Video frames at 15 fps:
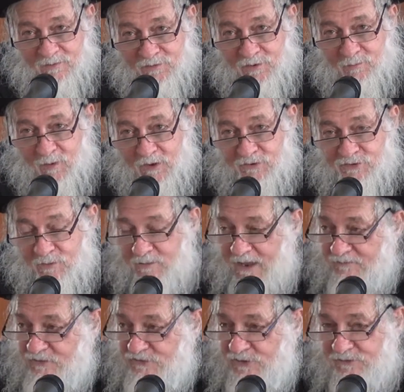The Rabbanu Shalom
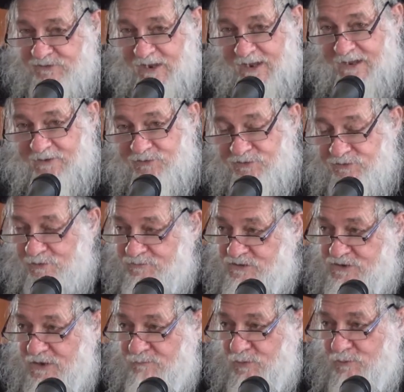gave us a taste of
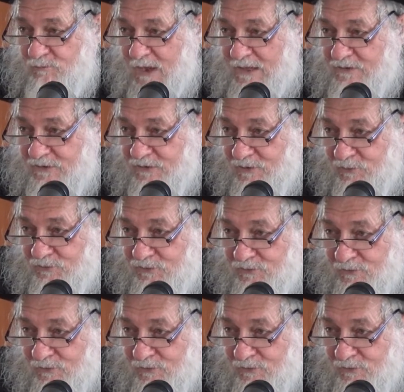Shibud Malchios,